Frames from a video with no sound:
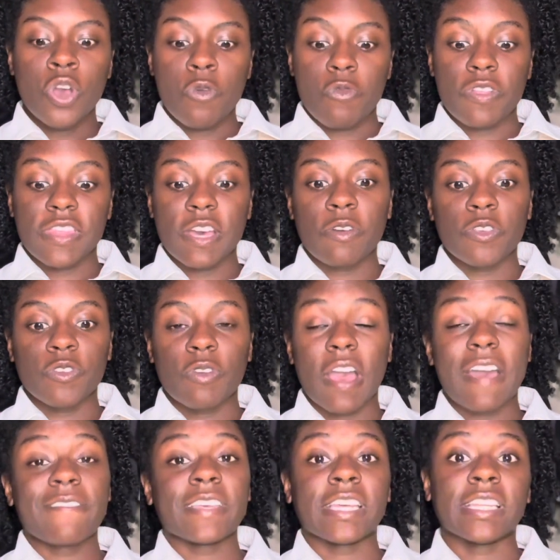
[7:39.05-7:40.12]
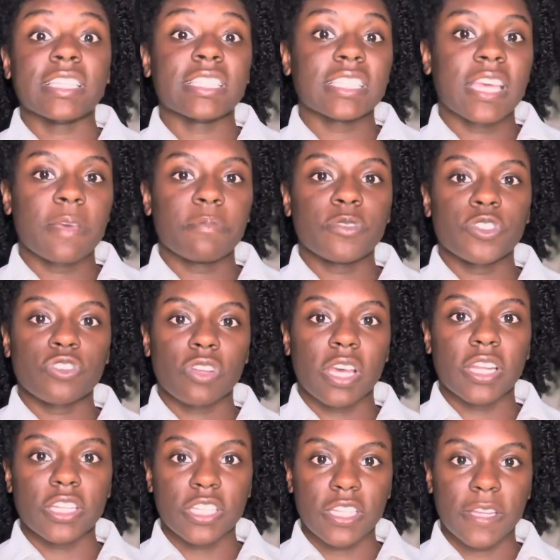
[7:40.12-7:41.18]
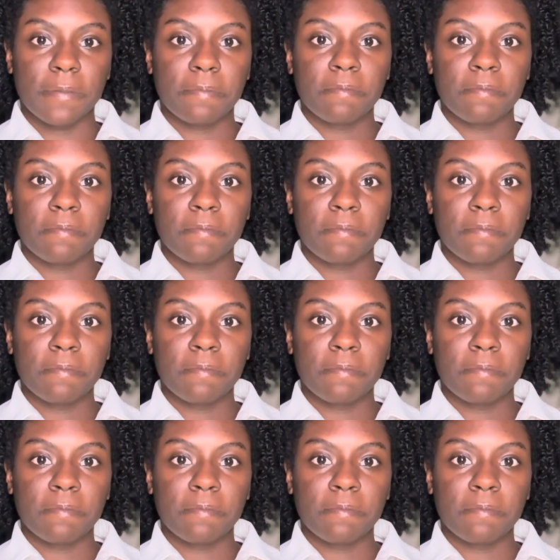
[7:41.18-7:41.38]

without you having an escape strategy.